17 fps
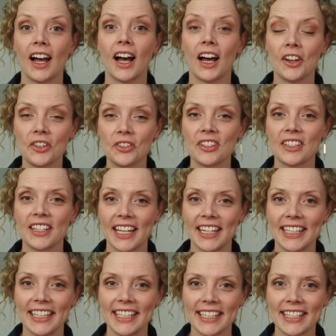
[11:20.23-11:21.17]

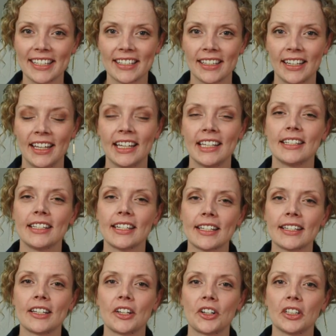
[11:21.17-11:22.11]
Understanding this
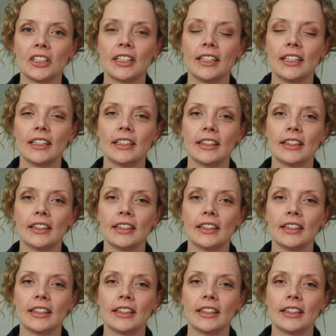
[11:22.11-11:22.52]
necessarily